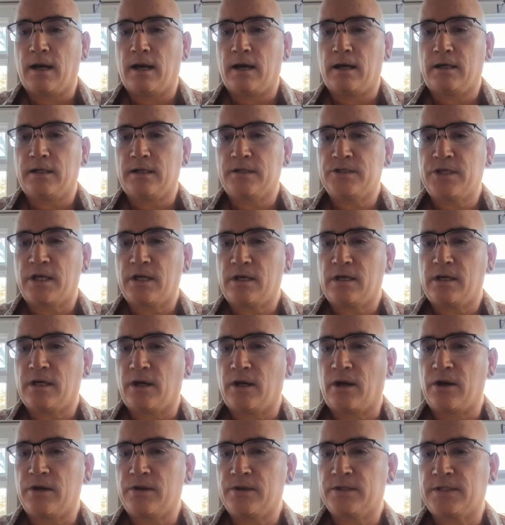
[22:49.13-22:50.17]
uh, JR,
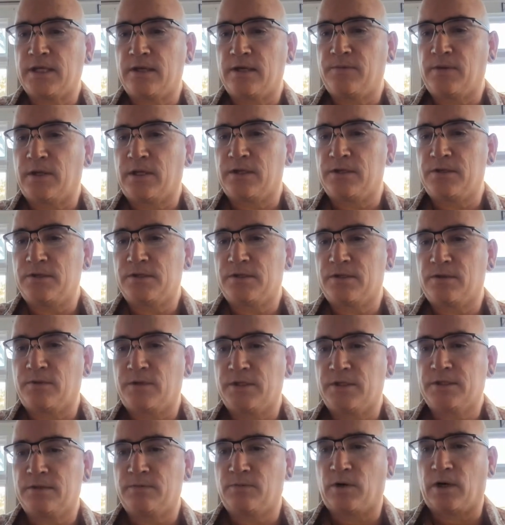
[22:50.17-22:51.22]
are you saying we can use the
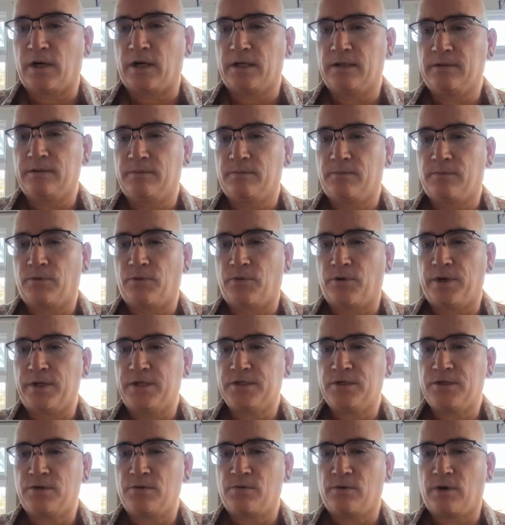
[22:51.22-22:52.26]
wisdom wand, point it
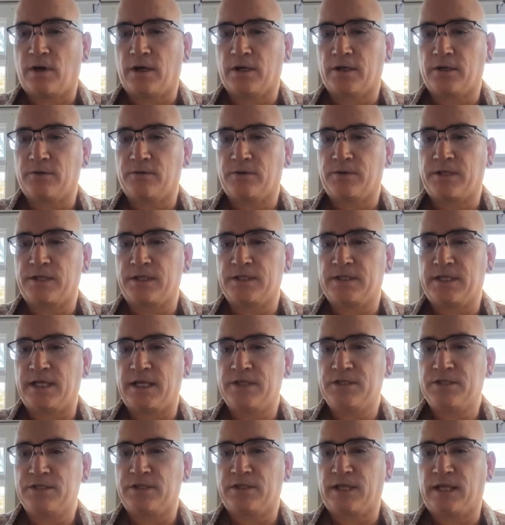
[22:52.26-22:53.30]
to water with the
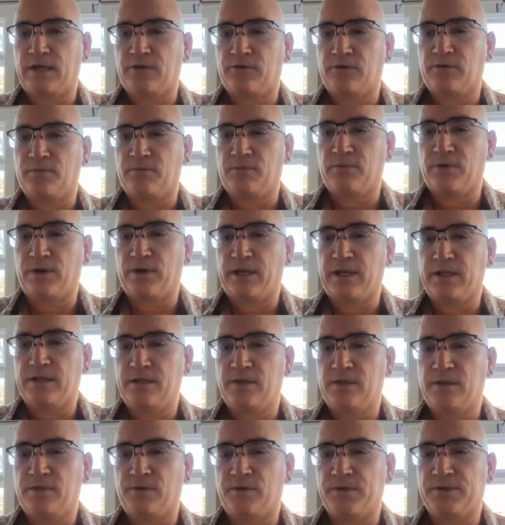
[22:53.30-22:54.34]
intention that it will bring in
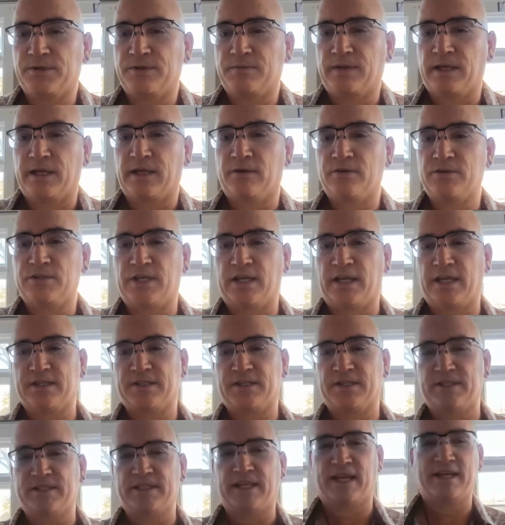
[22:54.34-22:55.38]
the wisdom energy
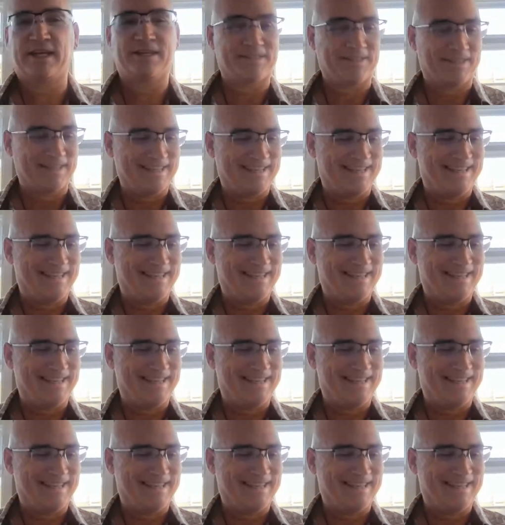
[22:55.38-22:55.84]
instantaneously?